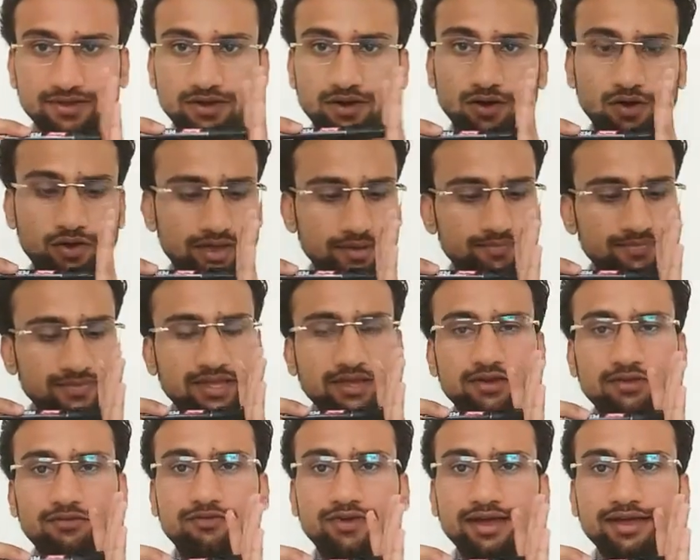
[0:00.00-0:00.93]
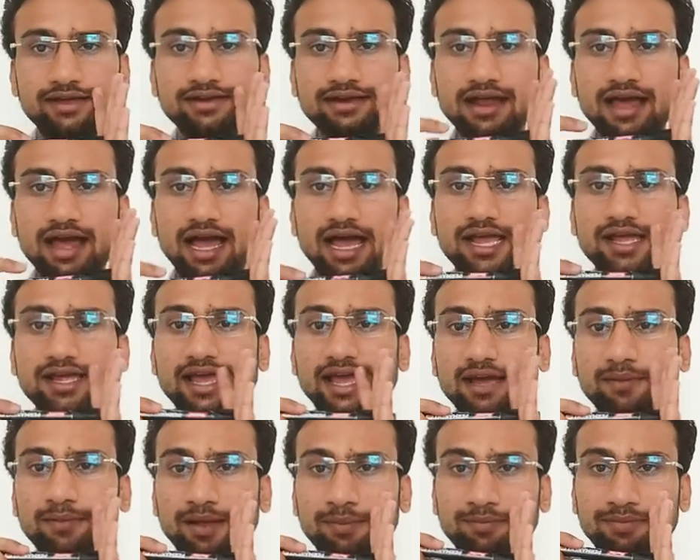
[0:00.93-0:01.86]
Okay, when I
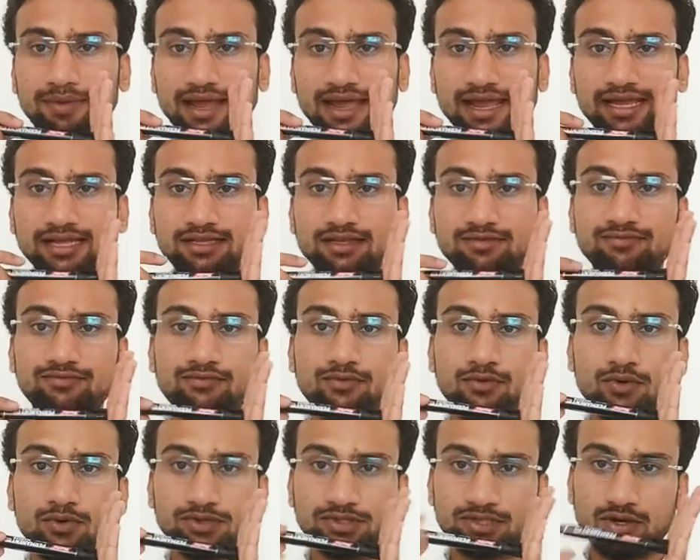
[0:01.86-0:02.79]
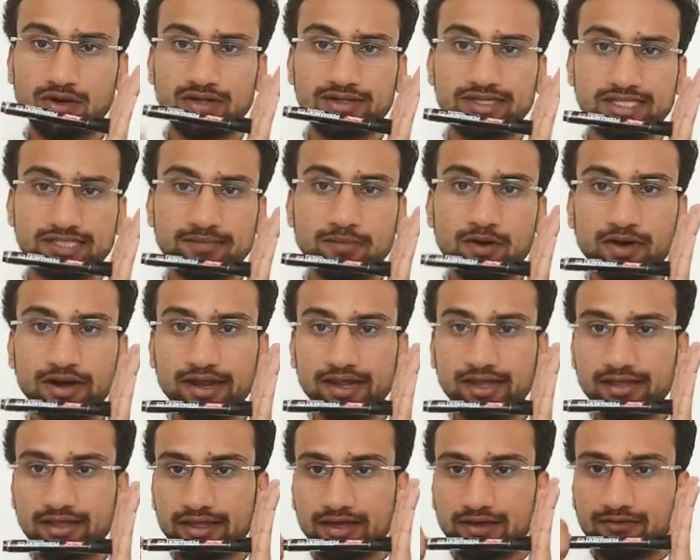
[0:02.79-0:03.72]
am applying the force on this
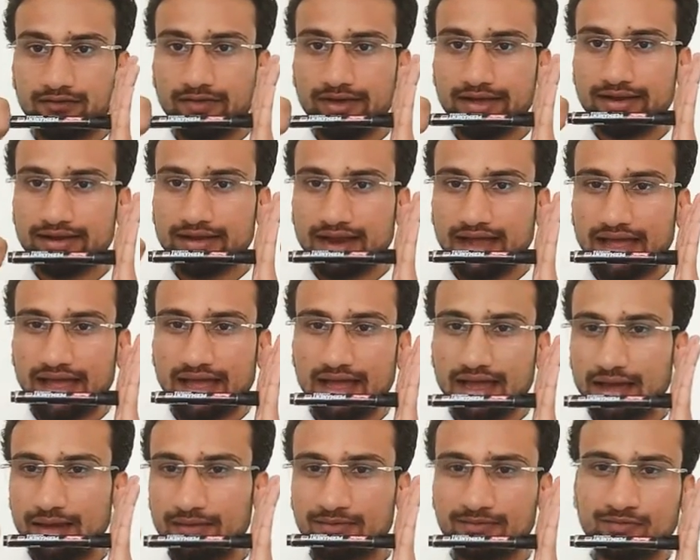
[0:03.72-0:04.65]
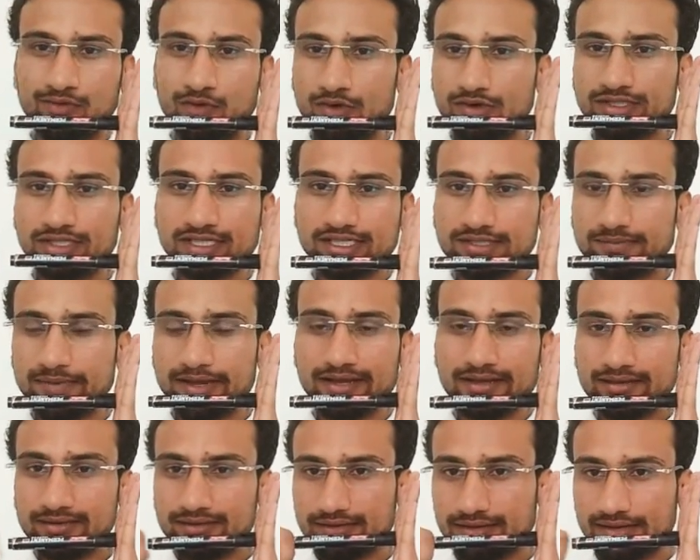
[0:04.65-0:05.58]
body, when force is
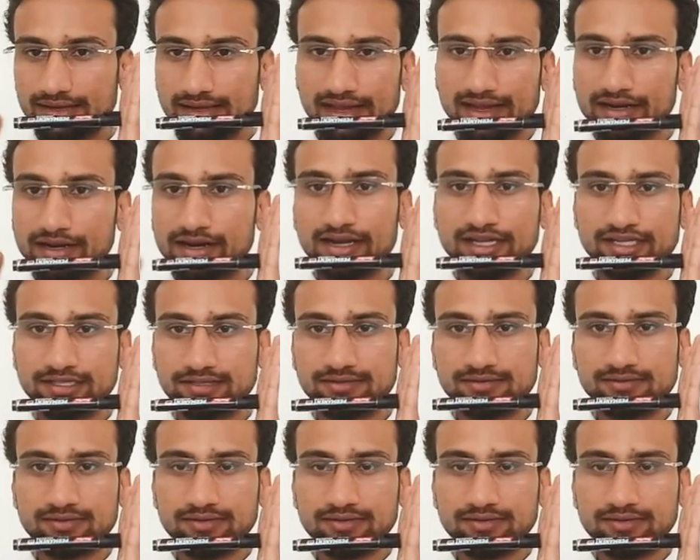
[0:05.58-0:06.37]
being increased